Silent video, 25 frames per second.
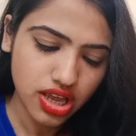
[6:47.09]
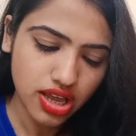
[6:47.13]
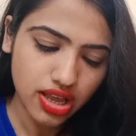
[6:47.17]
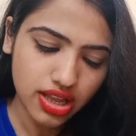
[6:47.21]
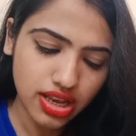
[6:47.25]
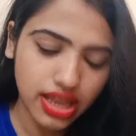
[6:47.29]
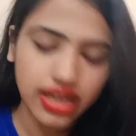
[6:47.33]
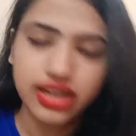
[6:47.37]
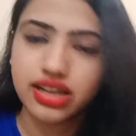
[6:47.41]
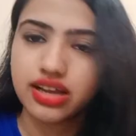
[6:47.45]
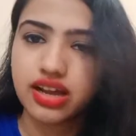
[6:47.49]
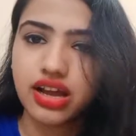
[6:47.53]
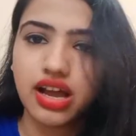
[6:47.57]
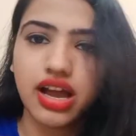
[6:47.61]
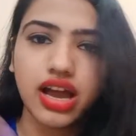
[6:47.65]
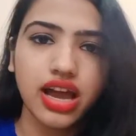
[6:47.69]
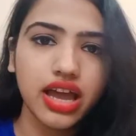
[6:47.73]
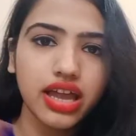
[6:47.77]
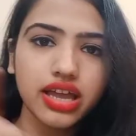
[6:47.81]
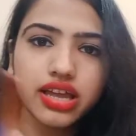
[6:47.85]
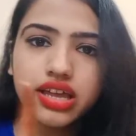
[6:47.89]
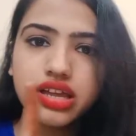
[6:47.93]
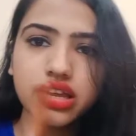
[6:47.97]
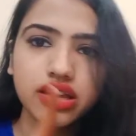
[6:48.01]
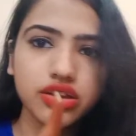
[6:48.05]
like,
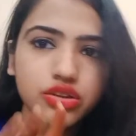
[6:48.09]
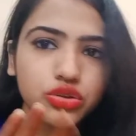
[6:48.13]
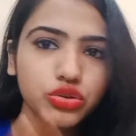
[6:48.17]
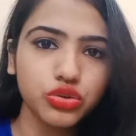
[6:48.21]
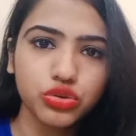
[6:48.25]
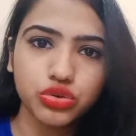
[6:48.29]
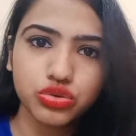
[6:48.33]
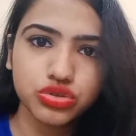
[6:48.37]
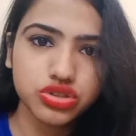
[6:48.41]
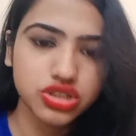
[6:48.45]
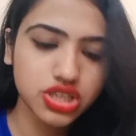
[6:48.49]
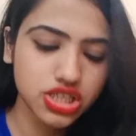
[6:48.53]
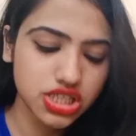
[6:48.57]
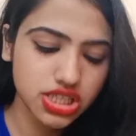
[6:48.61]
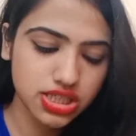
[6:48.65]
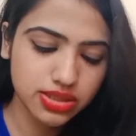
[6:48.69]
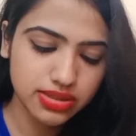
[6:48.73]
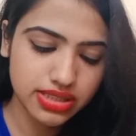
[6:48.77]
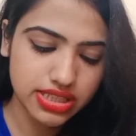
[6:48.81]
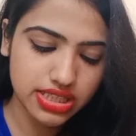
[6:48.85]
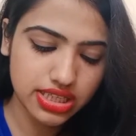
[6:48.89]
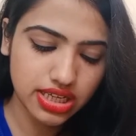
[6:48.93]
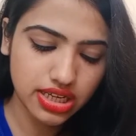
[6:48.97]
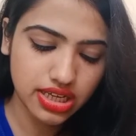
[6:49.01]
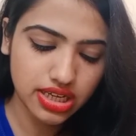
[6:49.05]
I use
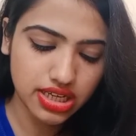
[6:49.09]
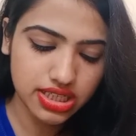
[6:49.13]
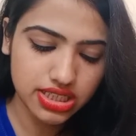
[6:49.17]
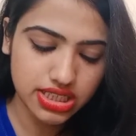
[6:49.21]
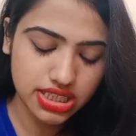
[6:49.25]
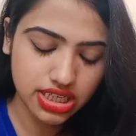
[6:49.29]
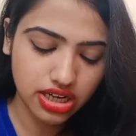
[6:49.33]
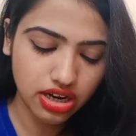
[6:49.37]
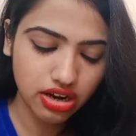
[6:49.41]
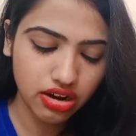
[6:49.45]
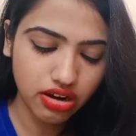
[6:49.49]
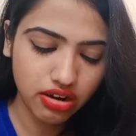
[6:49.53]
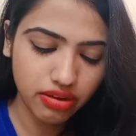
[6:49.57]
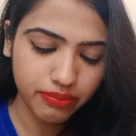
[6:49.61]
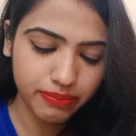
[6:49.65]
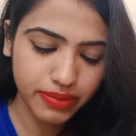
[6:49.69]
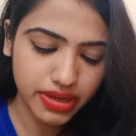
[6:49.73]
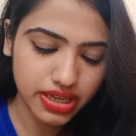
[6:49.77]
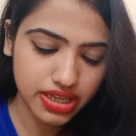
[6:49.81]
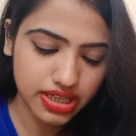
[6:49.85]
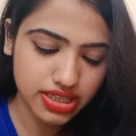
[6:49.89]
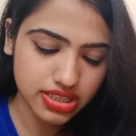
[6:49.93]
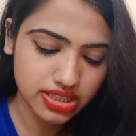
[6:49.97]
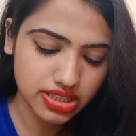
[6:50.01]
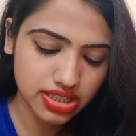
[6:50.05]
this decor
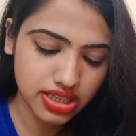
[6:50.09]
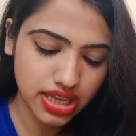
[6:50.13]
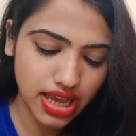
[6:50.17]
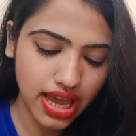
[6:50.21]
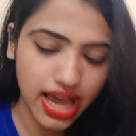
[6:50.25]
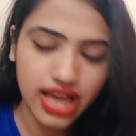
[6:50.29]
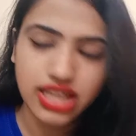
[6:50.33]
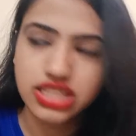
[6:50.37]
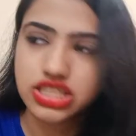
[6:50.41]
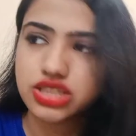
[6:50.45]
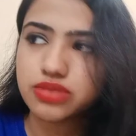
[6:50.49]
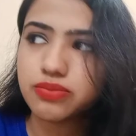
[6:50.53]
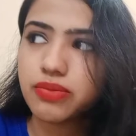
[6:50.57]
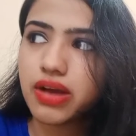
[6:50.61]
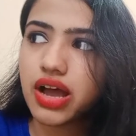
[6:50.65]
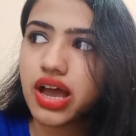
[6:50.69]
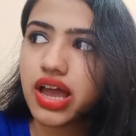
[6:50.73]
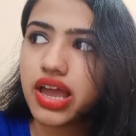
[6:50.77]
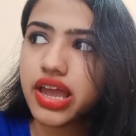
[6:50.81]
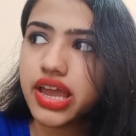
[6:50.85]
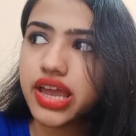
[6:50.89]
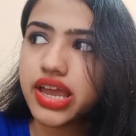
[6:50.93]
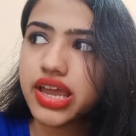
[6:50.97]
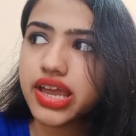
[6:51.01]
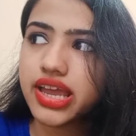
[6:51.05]
piece at
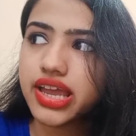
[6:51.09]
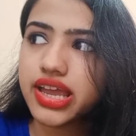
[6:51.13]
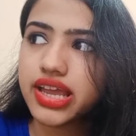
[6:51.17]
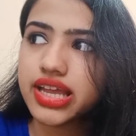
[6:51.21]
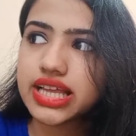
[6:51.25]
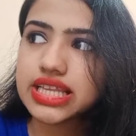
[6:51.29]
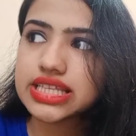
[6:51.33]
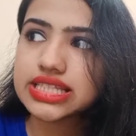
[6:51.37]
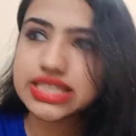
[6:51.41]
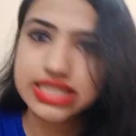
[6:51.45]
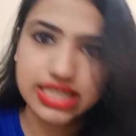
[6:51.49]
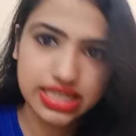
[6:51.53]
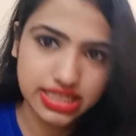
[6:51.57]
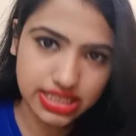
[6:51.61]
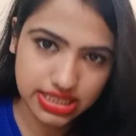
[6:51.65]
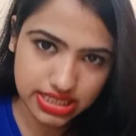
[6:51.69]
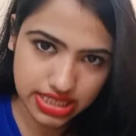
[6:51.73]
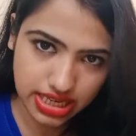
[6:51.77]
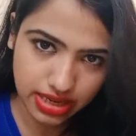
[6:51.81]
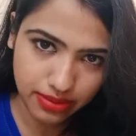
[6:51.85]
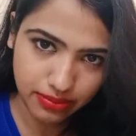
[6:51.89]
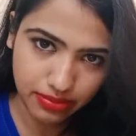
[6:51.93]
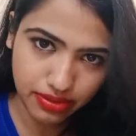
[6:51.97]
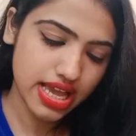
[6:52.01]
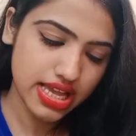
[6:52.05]
my study
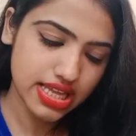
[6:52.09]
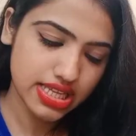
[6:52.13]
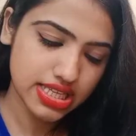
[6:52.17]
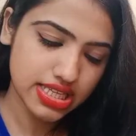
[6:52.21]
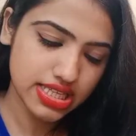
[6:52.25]
table